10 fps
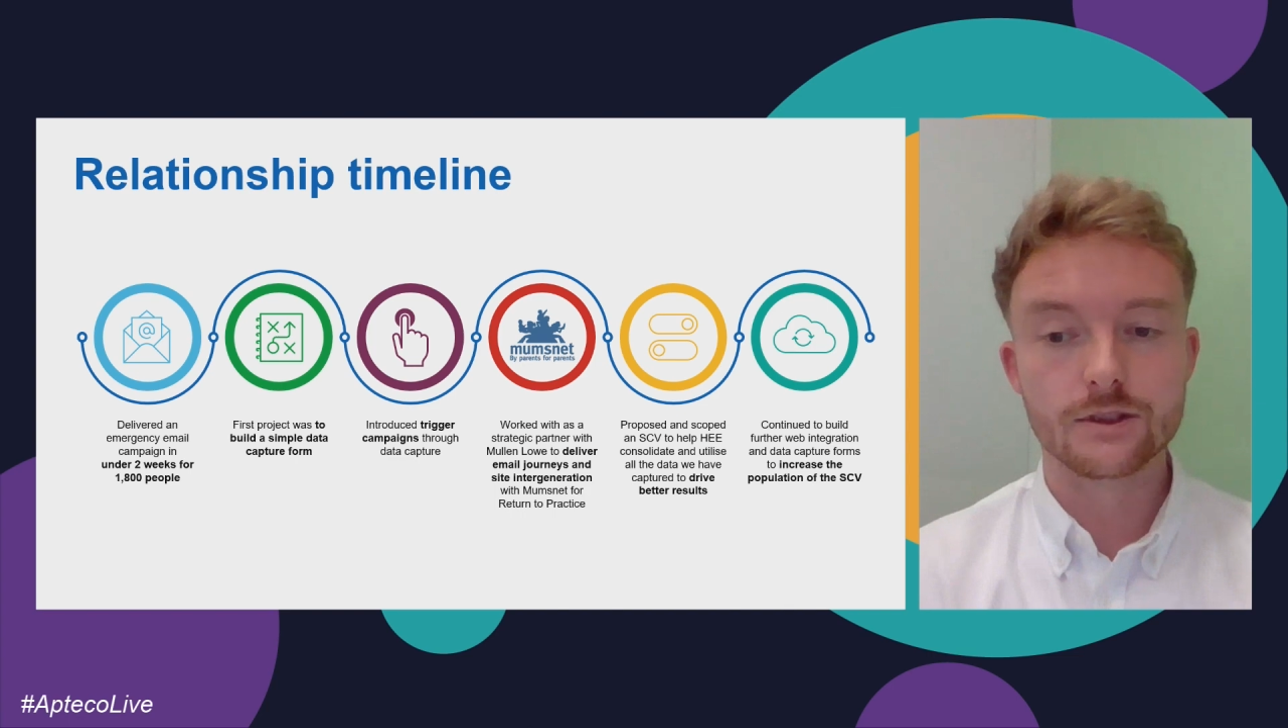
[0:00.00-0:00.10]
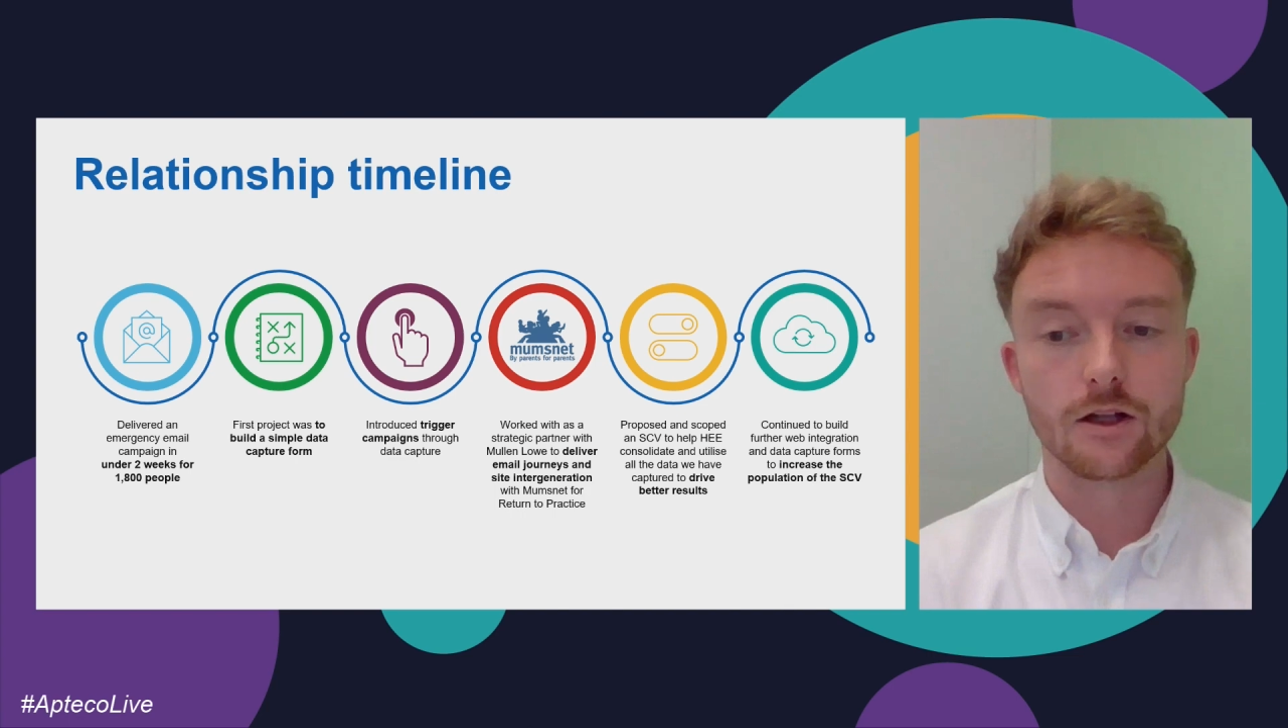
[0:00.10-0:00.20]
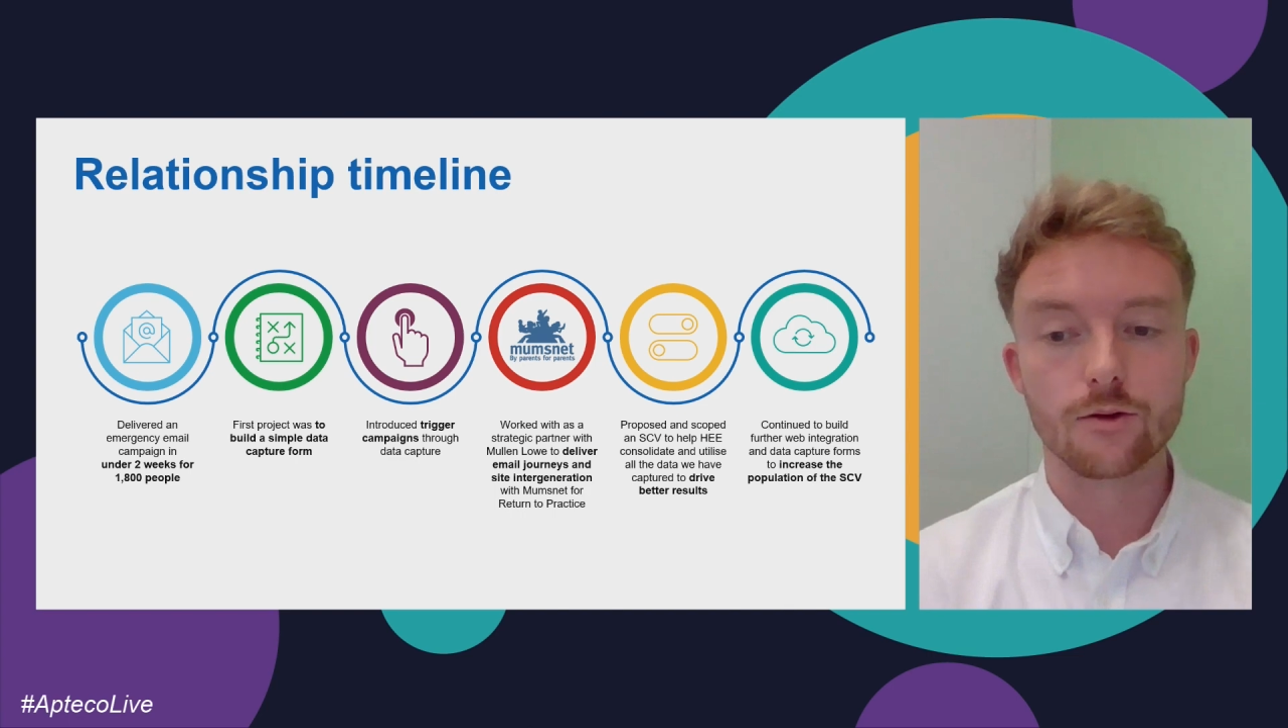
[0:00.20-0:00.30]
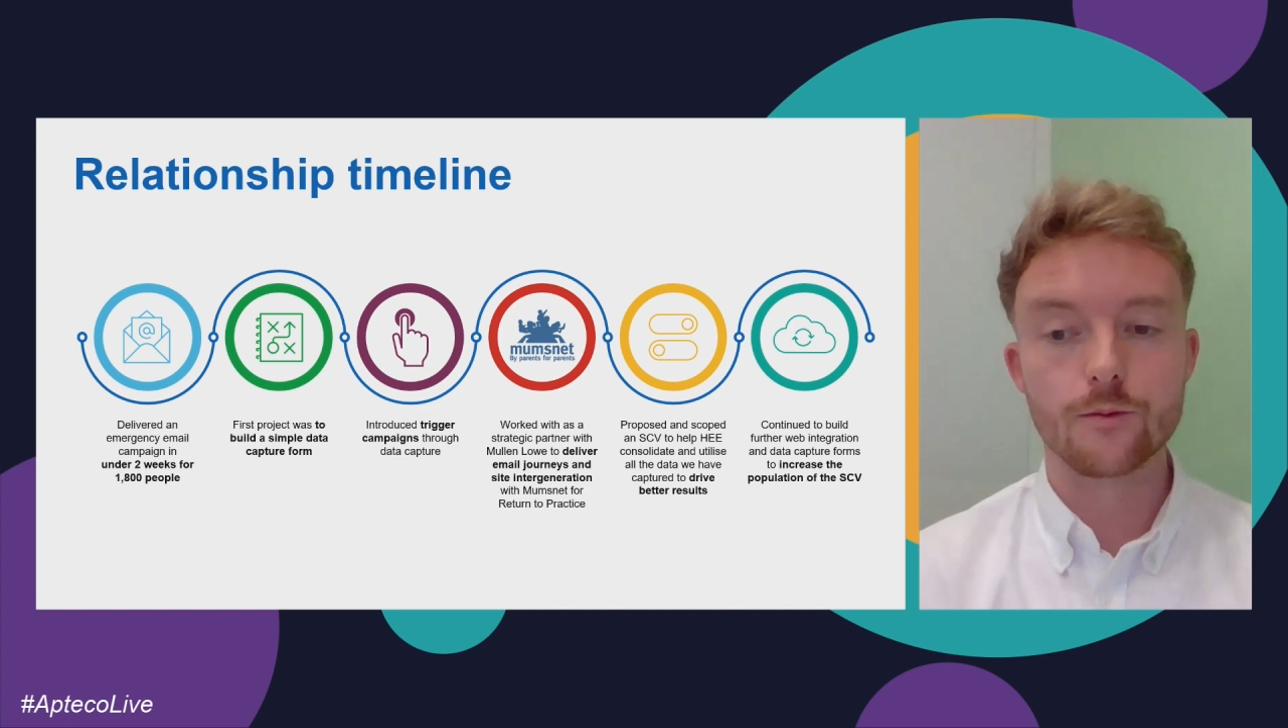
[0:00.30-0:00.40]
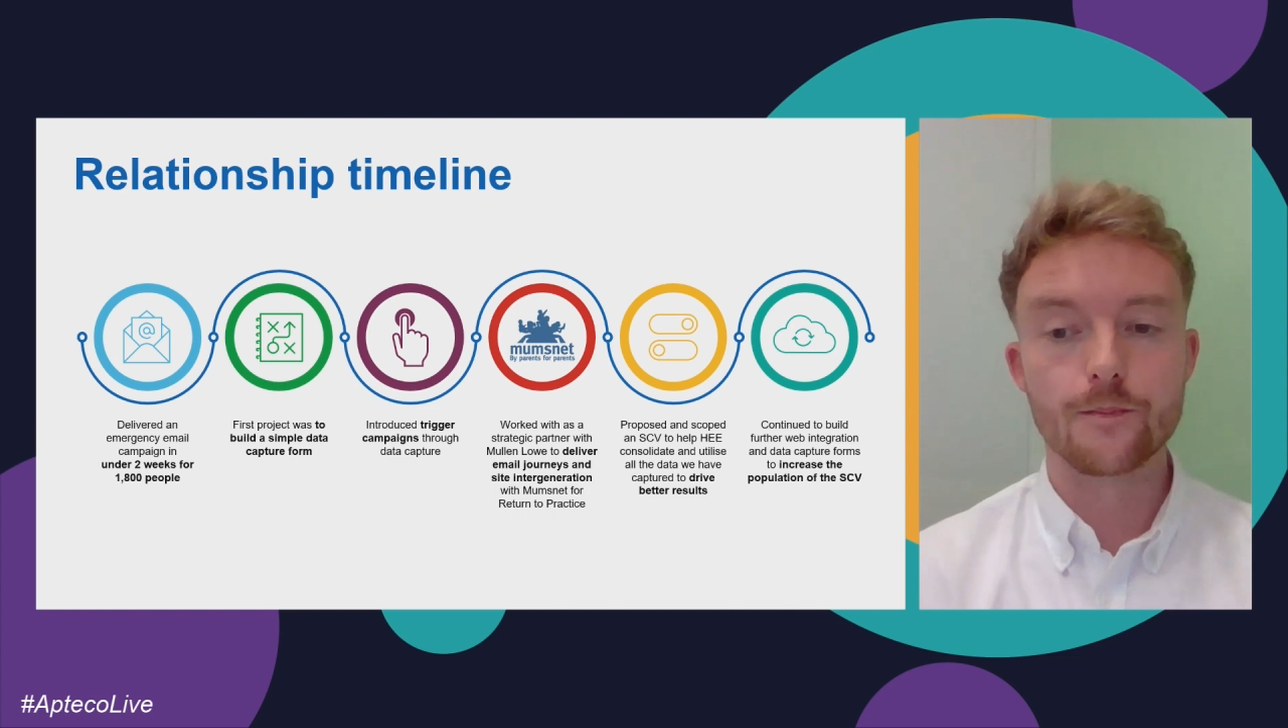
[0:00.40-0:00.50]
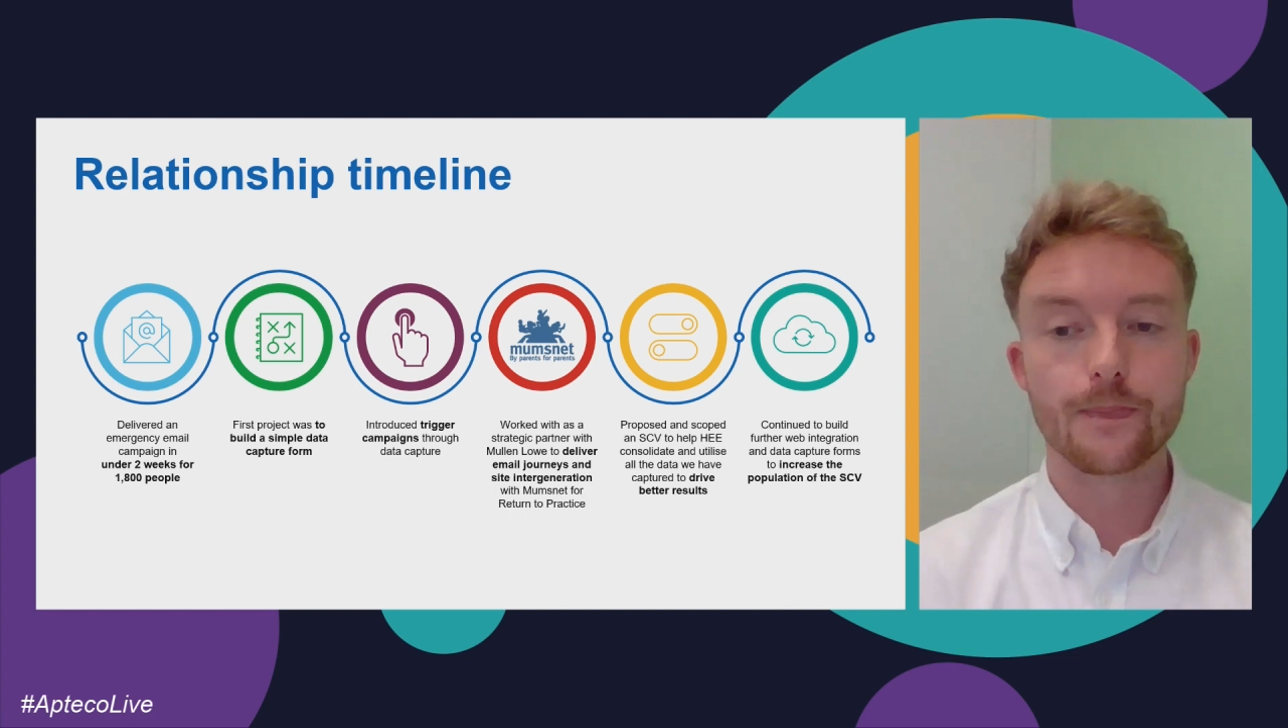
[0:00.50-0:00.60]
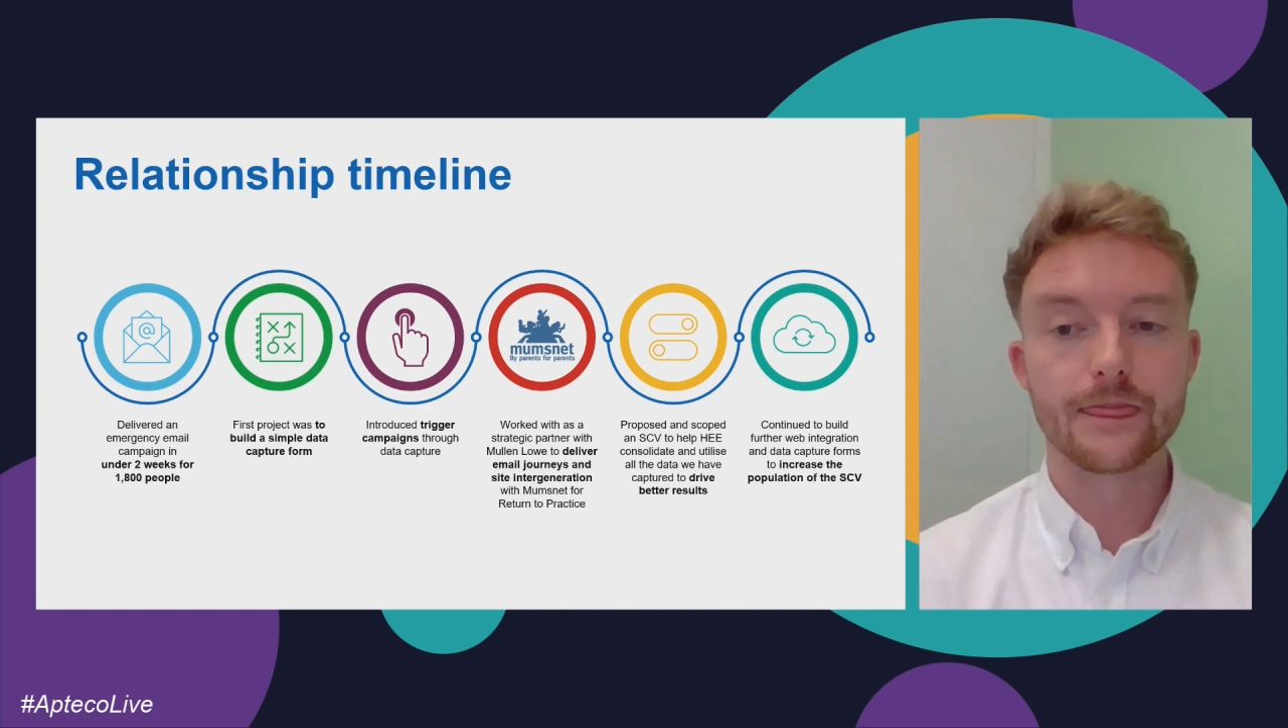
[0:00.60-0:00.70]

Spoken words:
So